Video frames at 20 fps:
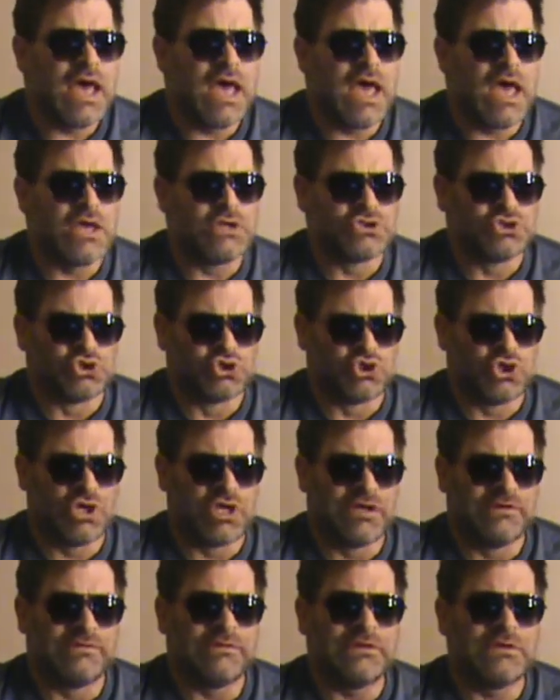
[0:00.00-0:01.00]
and
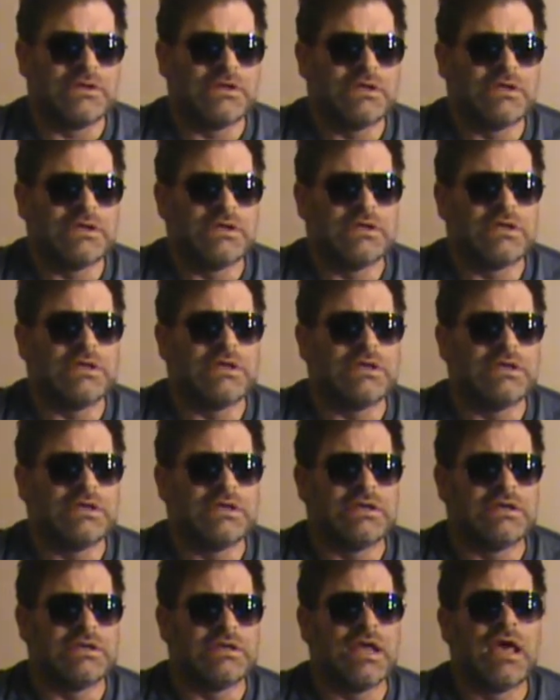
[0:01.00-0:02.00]

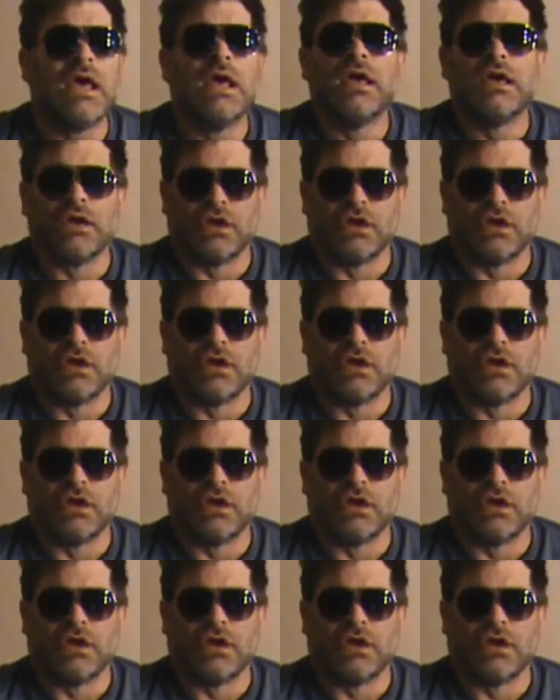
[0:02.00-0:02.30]
David.